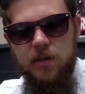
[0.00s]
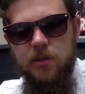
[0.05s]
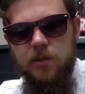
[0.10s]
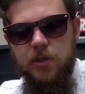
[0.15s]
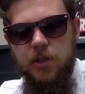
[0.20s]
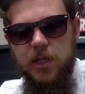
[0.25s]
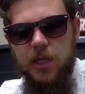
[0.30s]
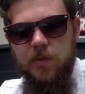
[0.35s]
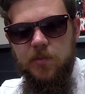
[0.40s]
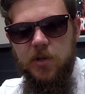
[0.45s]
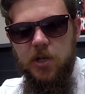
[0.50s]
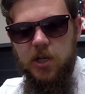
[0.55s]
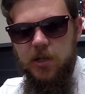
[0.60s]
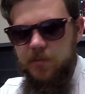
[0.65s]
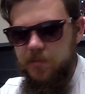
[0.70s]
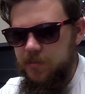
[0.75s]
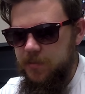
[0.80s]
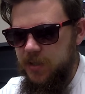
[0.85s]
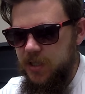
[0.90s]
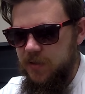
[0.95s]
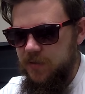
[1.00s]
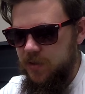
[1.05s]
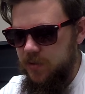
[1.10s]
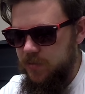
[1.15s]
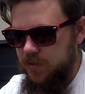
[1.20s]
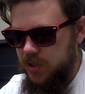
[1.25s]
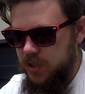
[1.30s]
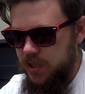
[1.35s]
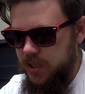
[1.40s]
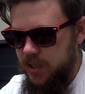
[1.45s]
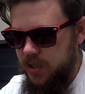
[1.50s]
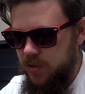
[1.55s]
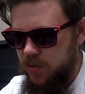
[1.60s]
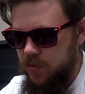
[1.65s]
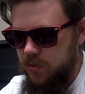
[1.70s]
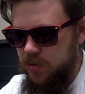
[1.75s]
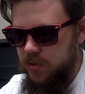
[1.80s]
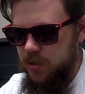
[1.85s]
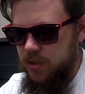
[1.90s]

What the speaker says: look him up, give him a shout.